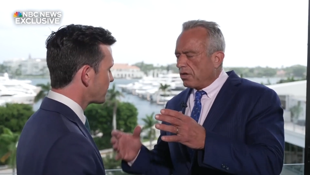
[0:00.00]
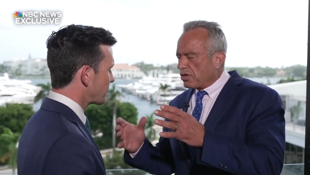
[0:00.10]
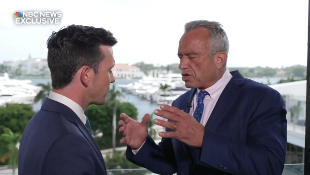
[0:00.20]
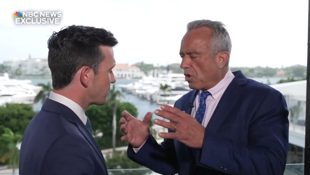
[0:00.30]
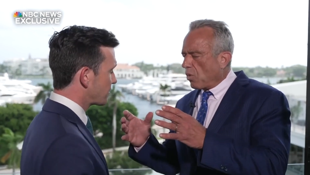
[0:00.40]

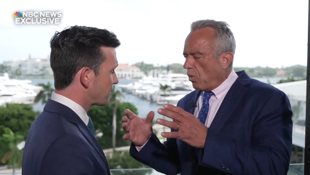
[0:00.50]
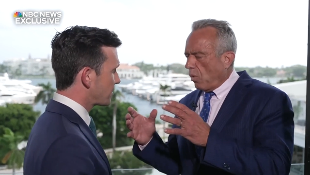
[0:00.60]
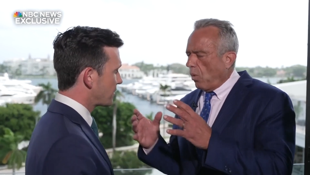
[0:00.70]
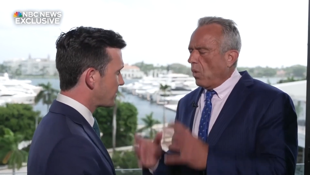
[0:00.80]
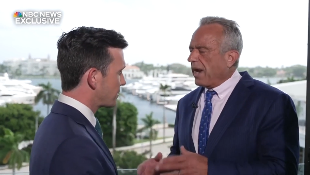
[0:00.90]
Speaker 1: So,
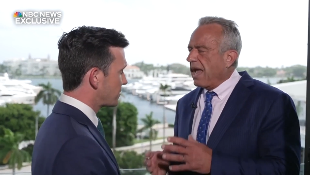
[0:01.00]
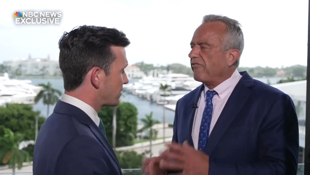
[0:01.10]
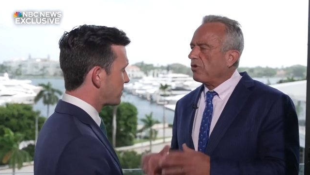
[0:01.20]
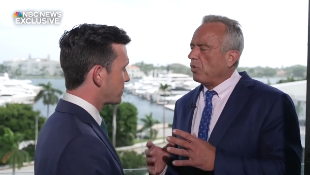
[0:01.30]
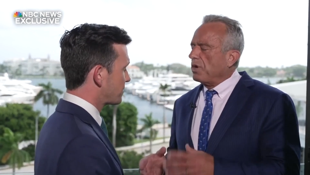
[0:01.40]

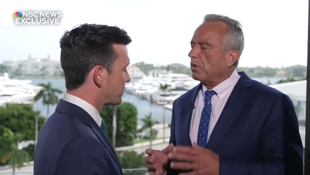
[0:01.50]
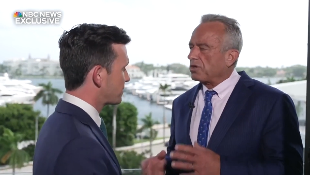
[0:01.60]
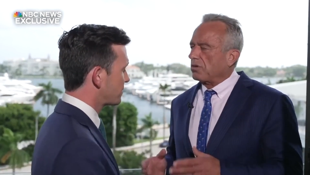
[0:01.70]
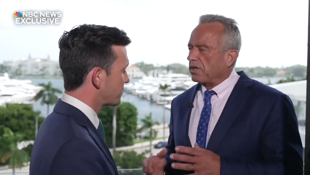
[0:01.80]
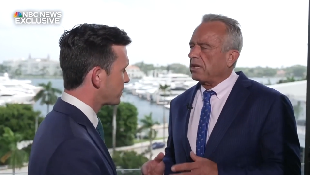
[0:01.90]
whatever we were
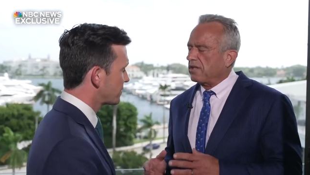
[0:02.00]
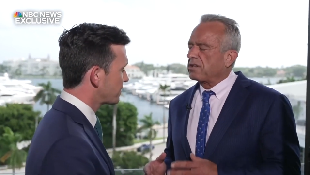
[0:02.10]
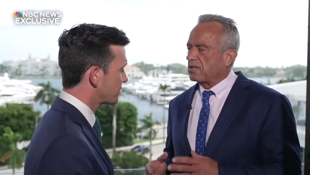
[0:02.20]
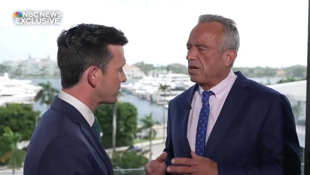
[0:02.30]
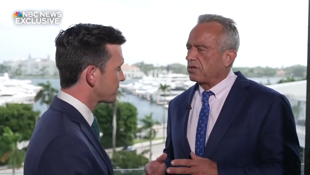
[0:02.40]
doing in
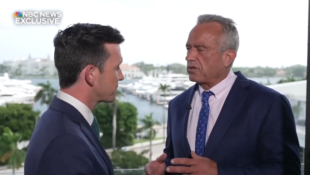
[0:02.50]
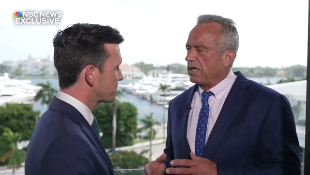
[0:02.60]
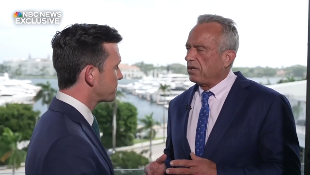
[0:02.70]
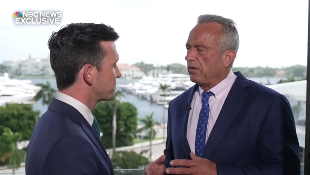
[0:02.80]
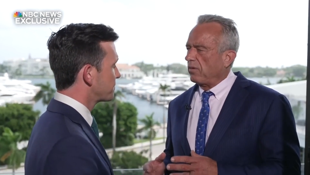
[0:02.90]
this
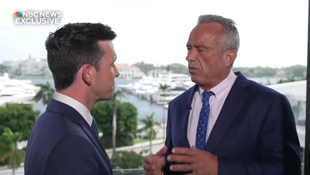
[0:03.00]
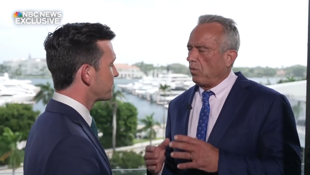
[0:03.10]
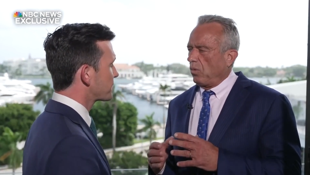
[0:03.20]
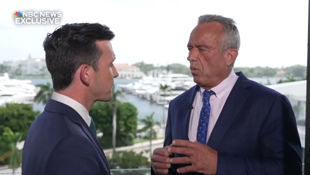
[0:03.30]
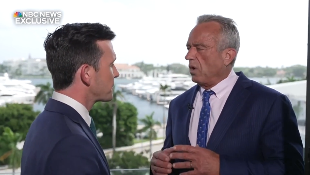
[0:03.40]
country
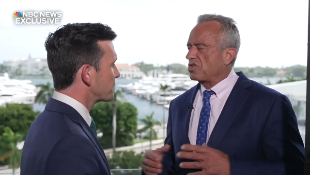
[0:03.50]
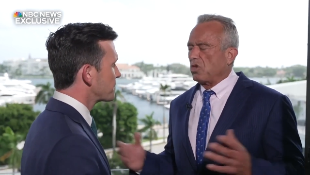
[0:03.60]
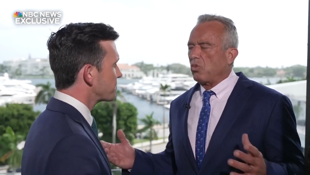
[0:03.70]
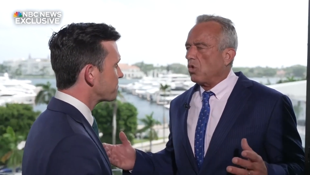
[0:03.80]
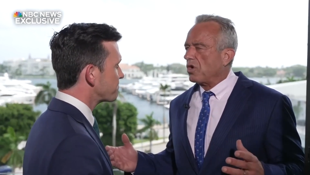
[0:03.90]
was
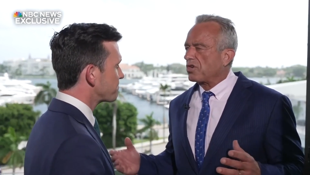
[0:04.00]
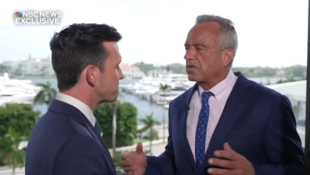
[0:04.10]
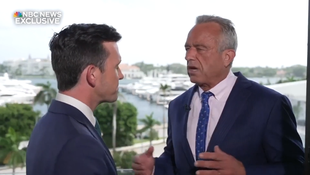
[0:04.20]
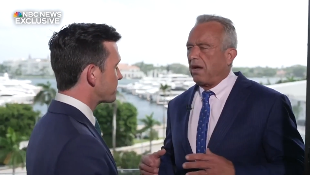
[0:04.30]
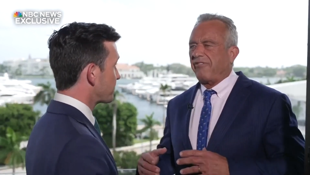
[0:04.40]
the
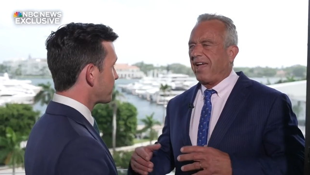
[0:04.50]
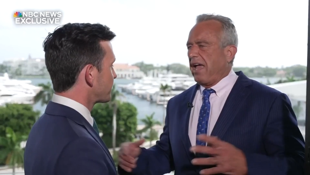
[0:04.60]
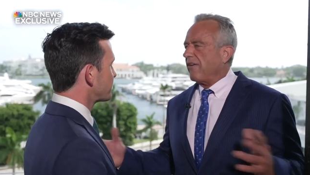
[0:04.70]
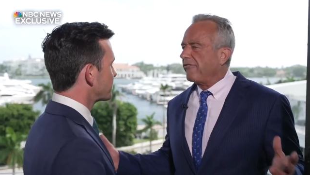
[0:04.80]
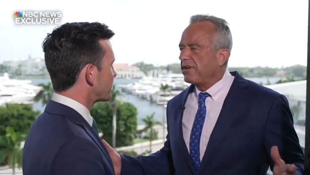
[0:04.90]
worst of
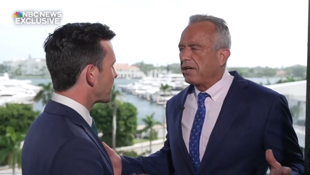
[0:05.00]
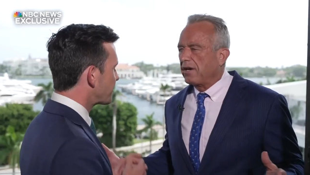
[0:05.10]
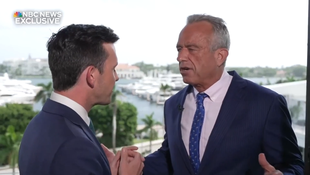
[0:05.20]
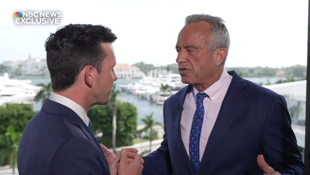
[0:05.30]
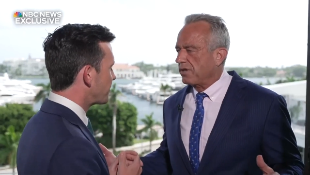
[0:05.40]
every
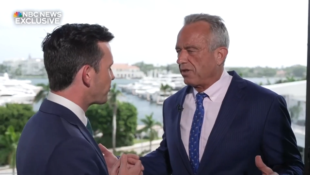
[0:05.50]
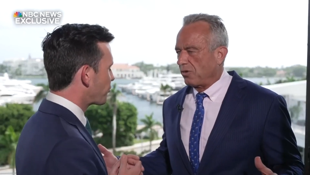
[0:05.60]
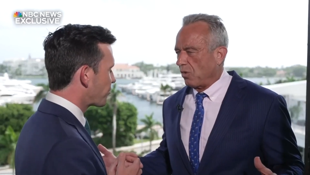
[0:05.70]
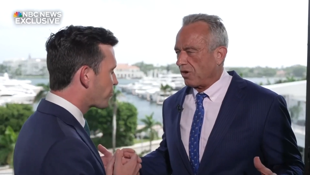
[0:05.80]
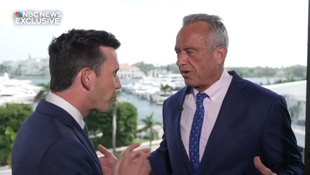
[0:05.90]
country in the
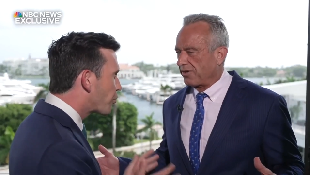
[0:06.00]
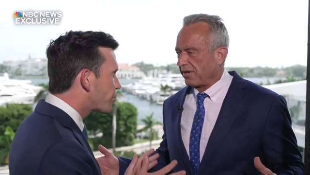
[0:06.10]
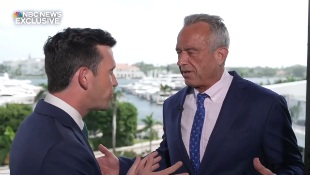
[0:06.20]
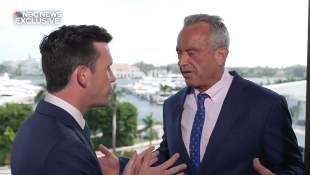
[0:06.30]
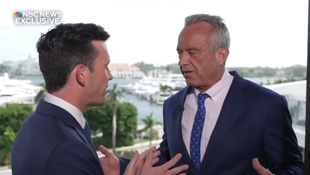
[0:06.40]
world. So, in
Speaker 2: order
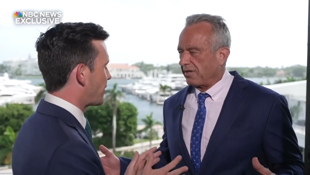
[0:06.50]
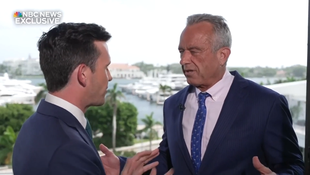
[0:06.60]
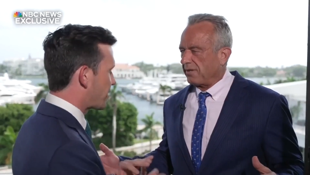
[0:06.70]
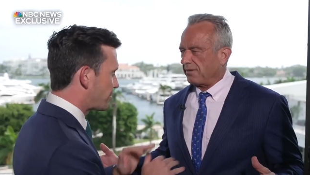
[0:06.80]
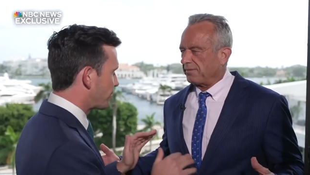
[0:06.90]
to do that, you
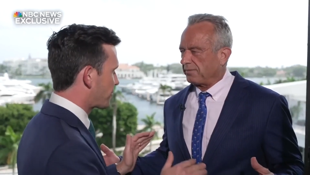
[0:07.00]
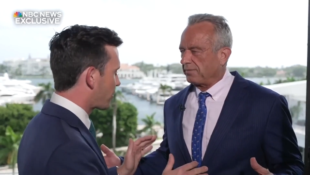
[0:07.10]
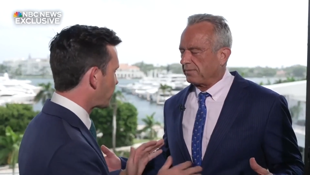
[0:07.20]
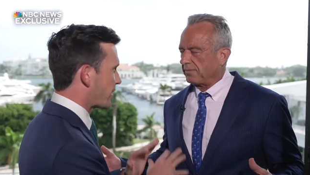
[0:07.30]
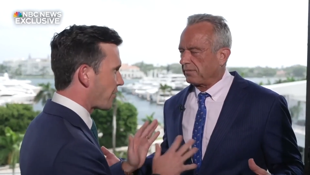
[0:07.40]
say
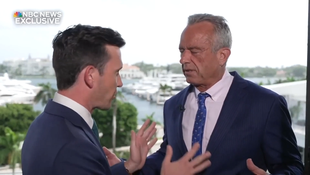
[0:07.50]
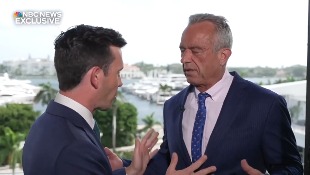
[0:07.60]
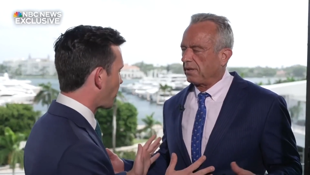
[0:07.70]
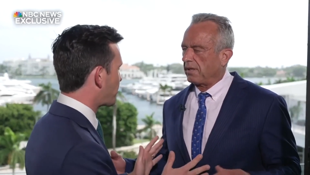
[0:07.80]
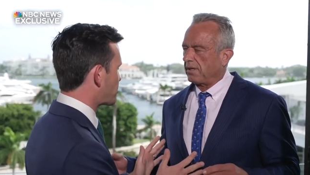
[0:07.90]
clearing out the
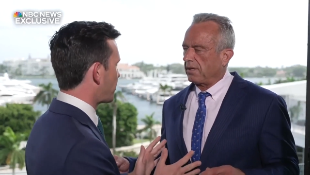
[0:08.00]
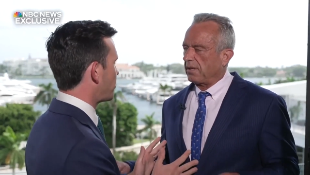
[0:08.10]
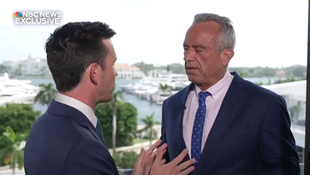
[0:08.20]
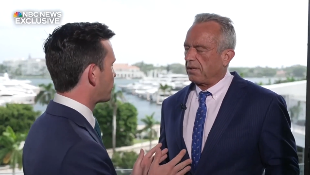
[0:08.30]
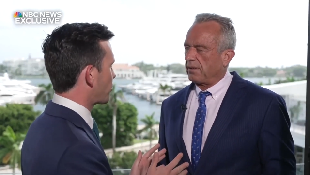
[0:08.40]
corruption in
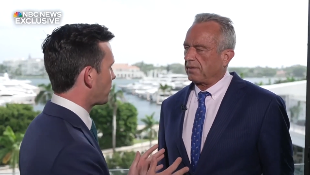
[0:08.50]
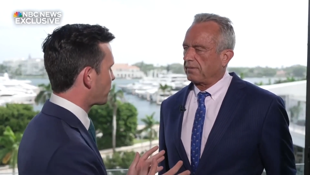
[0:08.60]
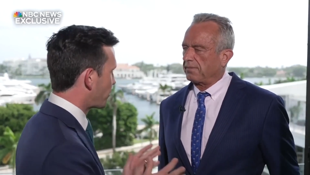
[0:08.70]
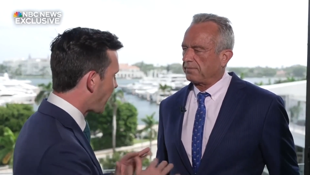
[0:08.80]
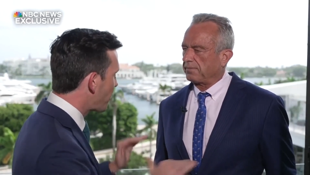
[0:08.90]
your terms.
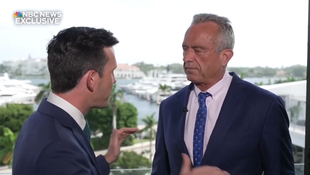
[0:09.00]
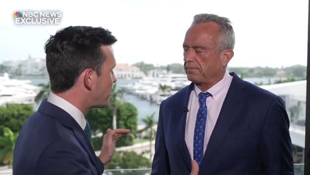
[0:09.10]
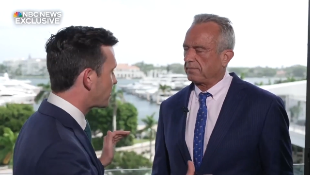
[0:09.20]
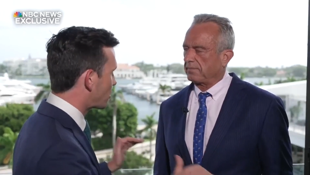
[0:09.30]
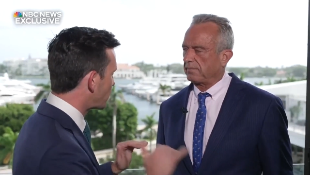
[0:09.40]
Would that
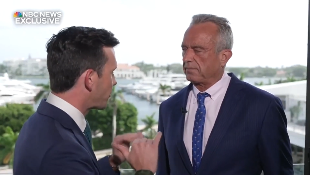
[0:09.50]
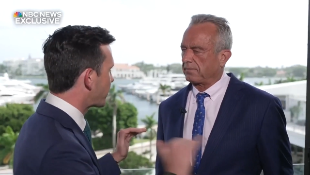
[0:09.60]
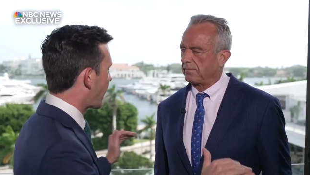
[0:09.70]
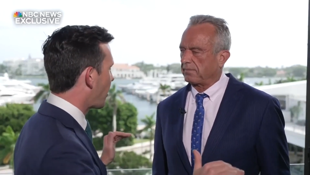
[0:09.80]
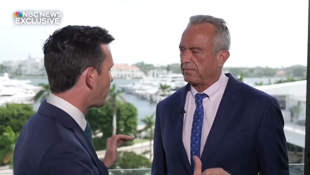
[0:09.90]
mean
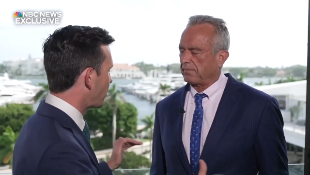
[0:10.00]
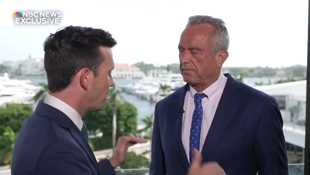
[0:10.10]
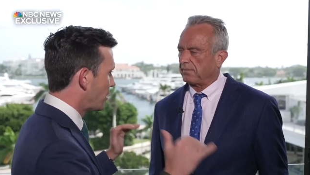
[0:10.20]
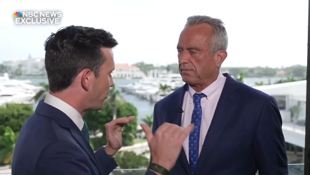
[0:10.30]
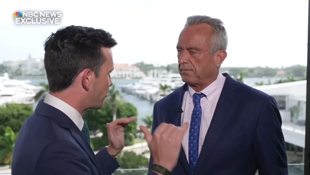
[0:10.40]
clearing out
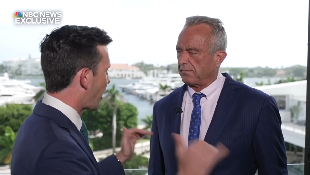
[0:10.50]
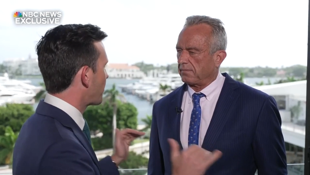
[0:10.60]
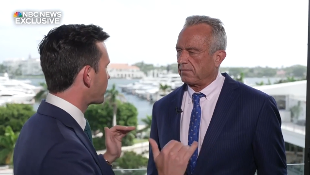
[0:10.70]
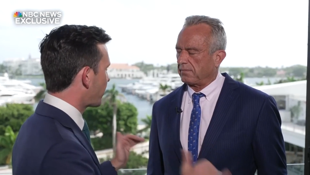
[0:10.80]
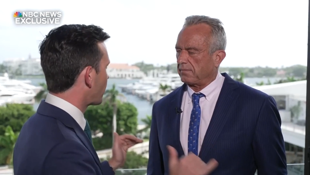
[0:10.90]
the
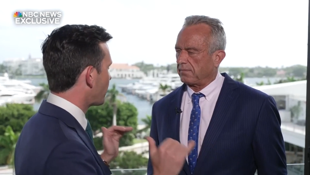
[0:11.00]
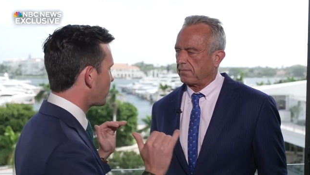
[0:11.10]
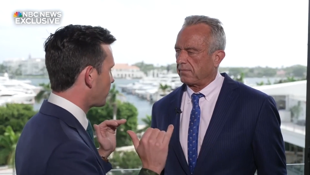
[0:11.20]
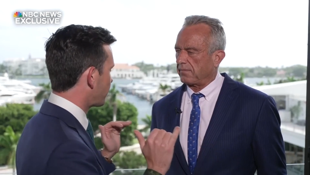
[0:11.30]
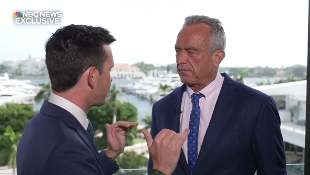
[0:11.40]
top
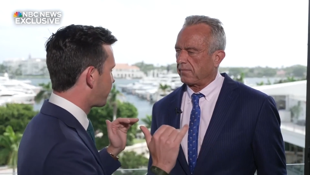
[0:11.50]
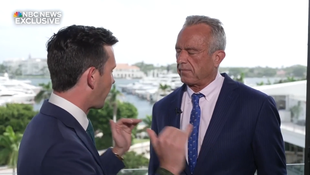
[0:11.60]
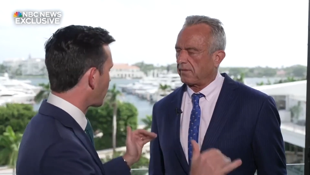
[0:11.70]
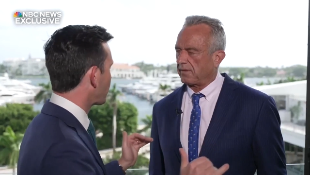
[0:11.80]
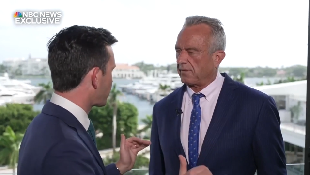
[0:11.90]
level federal